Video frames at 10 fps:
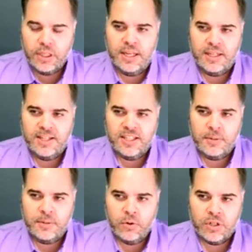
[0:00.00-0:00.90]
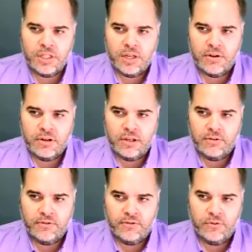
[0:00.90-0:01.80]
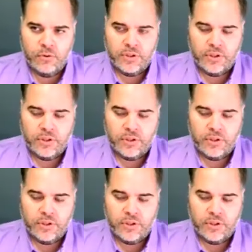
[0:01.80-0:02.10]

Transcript: It needs to be ordinary for the